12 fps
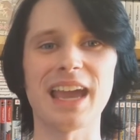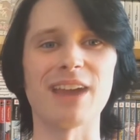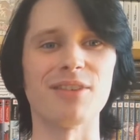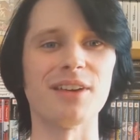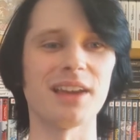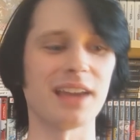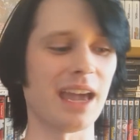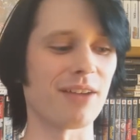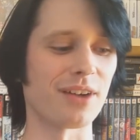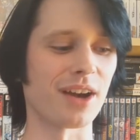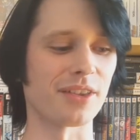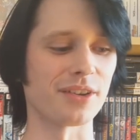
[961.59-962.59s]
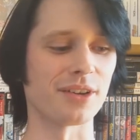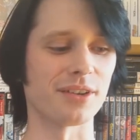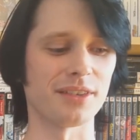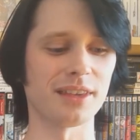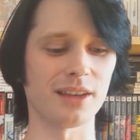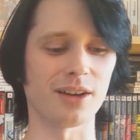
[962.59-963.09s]
every
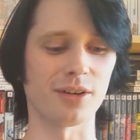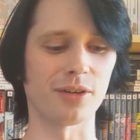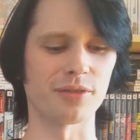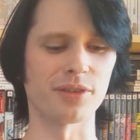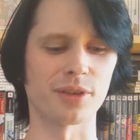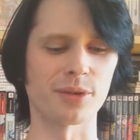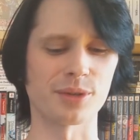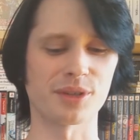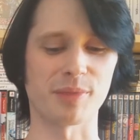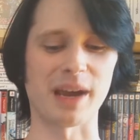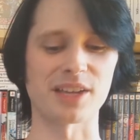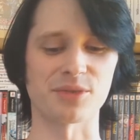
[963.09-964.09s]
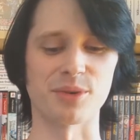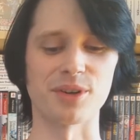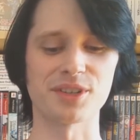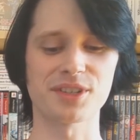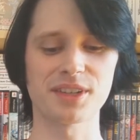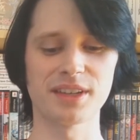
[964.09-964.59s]
other of those
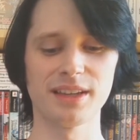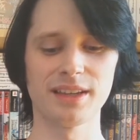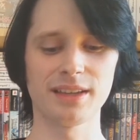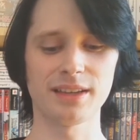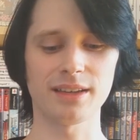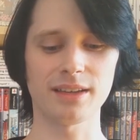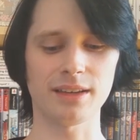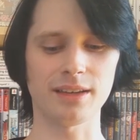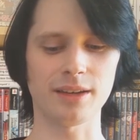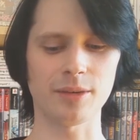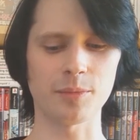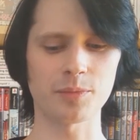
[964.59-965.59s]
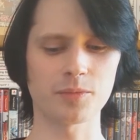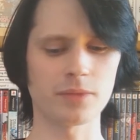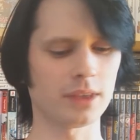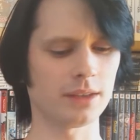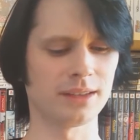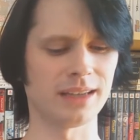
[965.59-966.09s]
passwords, um,
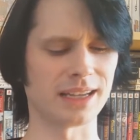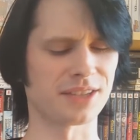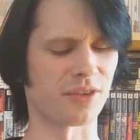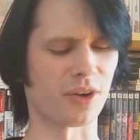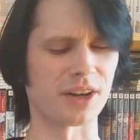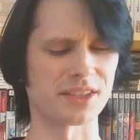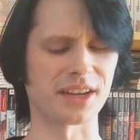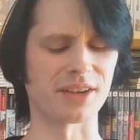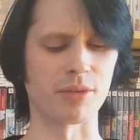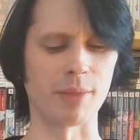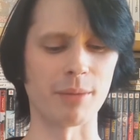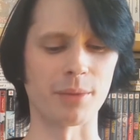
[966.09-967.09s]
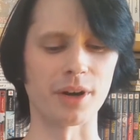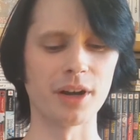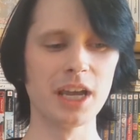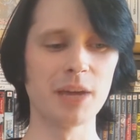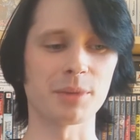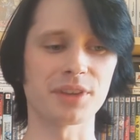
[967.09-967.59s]
as far as I remember.
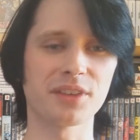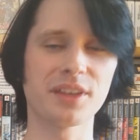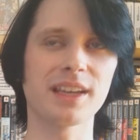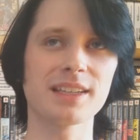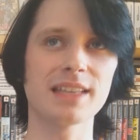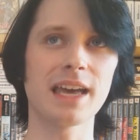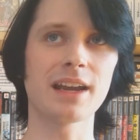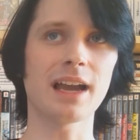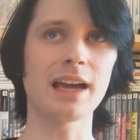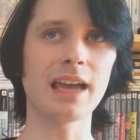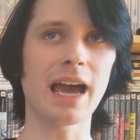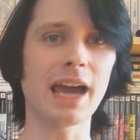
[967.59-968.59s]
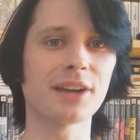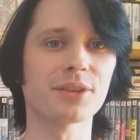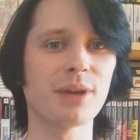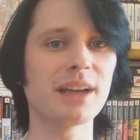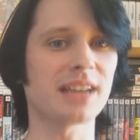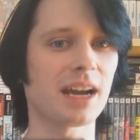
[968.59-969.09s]
But the thing is that I had a
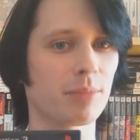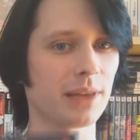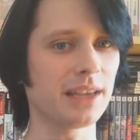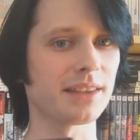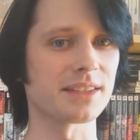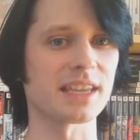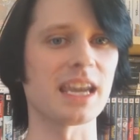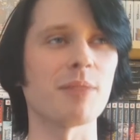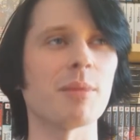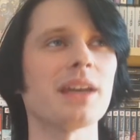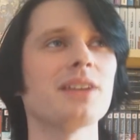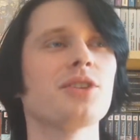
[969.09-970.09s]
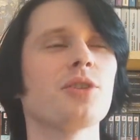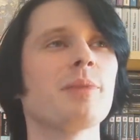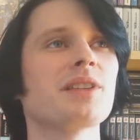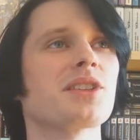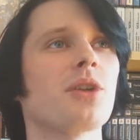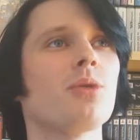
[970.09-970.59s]
great time playing this game, and it took me
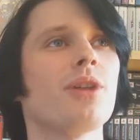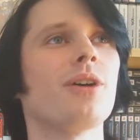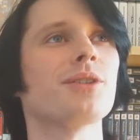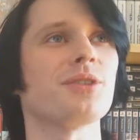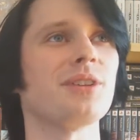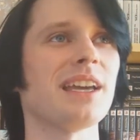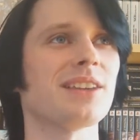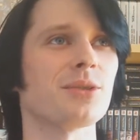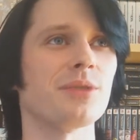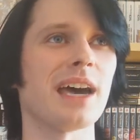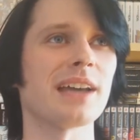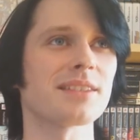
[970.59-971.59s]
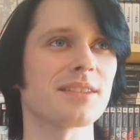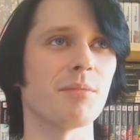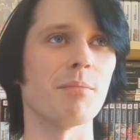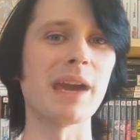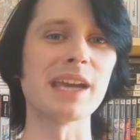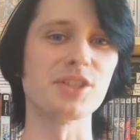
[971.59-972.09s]
so long to get to that
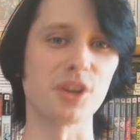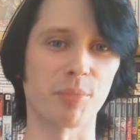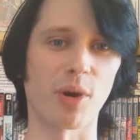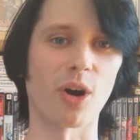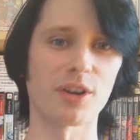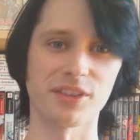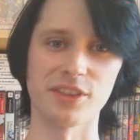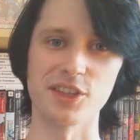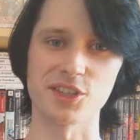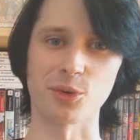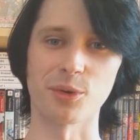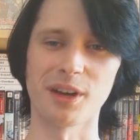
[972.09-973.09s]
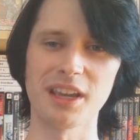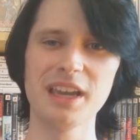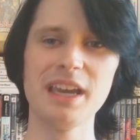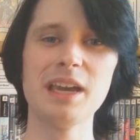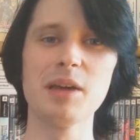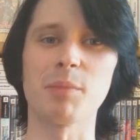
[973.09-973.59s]
major part in the story.
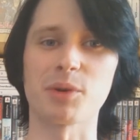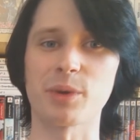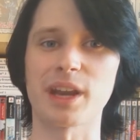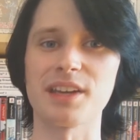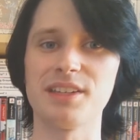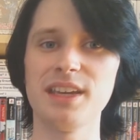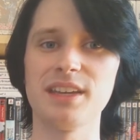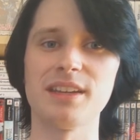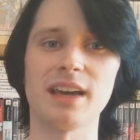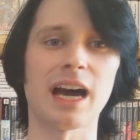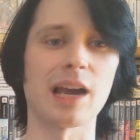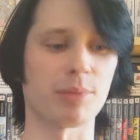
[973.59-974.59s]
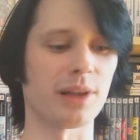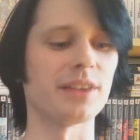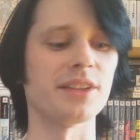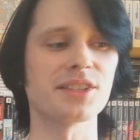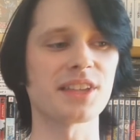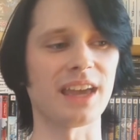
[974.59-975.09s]
But when I did, I played
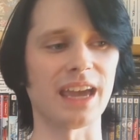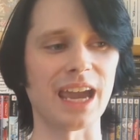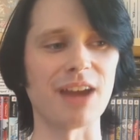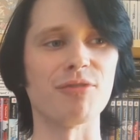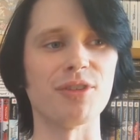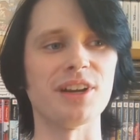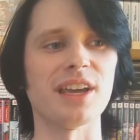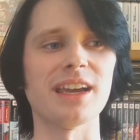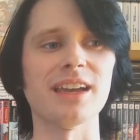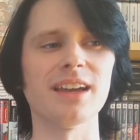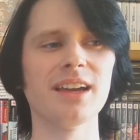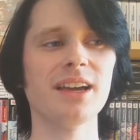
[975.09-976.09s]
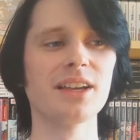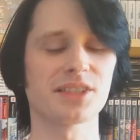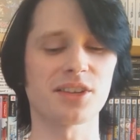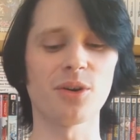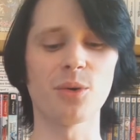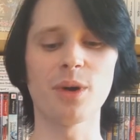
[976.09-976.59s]
this every day.
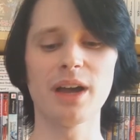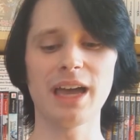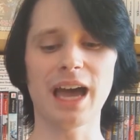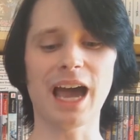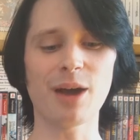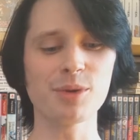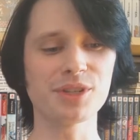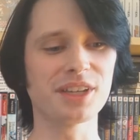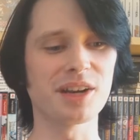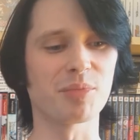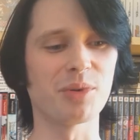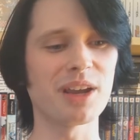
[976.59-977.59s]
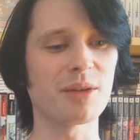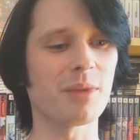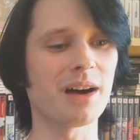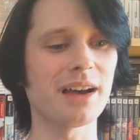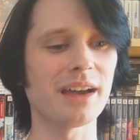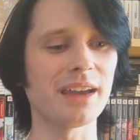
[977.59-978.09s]
So I was gonna bring
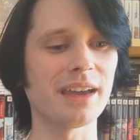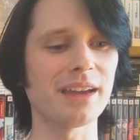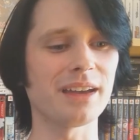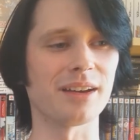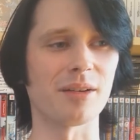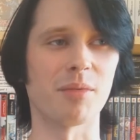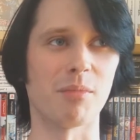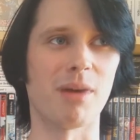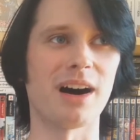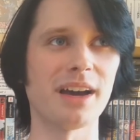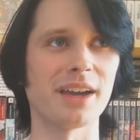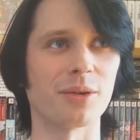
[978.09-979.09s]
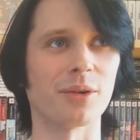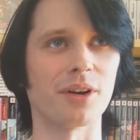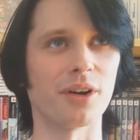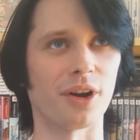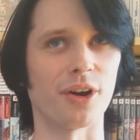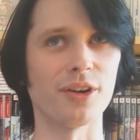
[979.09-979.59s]
my
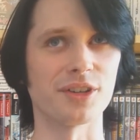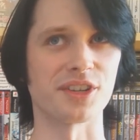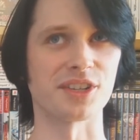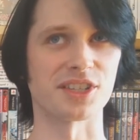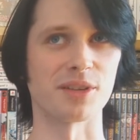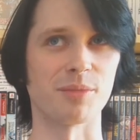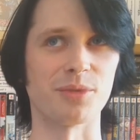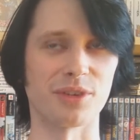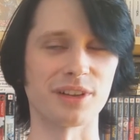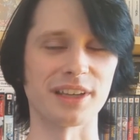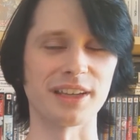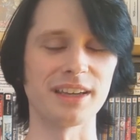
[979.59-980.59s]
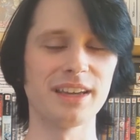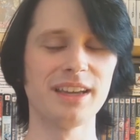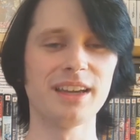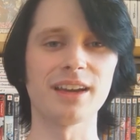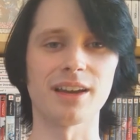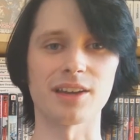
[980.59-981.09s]
or her system really,
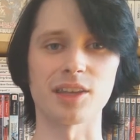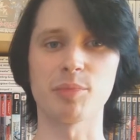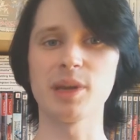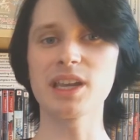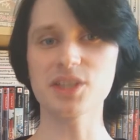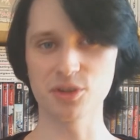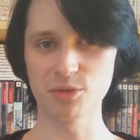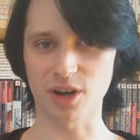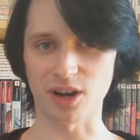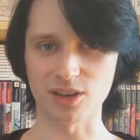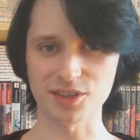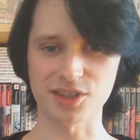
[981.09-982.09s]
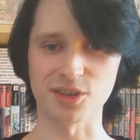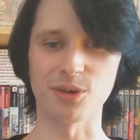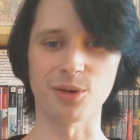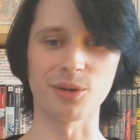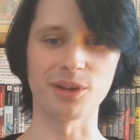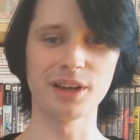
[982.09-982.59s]
the PS2
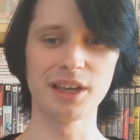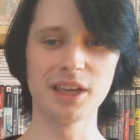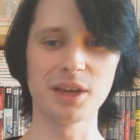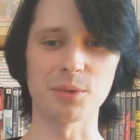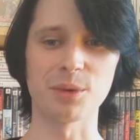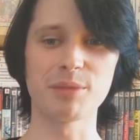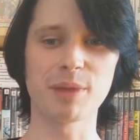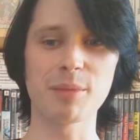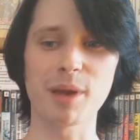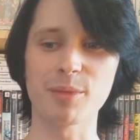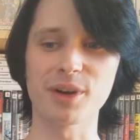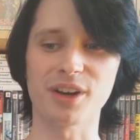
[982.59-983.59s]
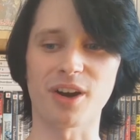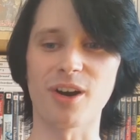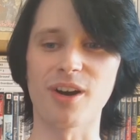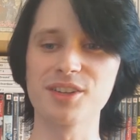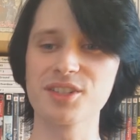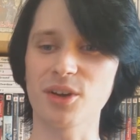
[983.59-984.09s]
console with my memory
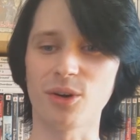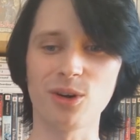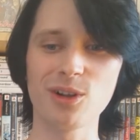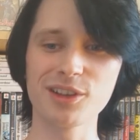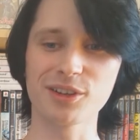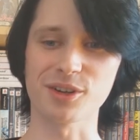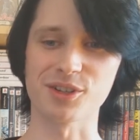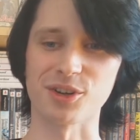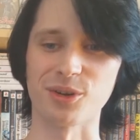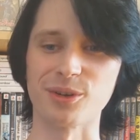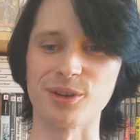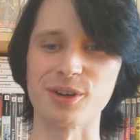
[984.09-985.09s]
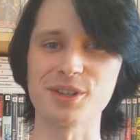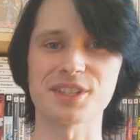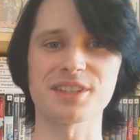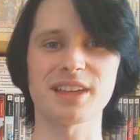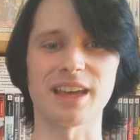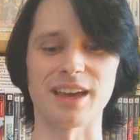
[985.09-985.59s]
cards, all the controllers,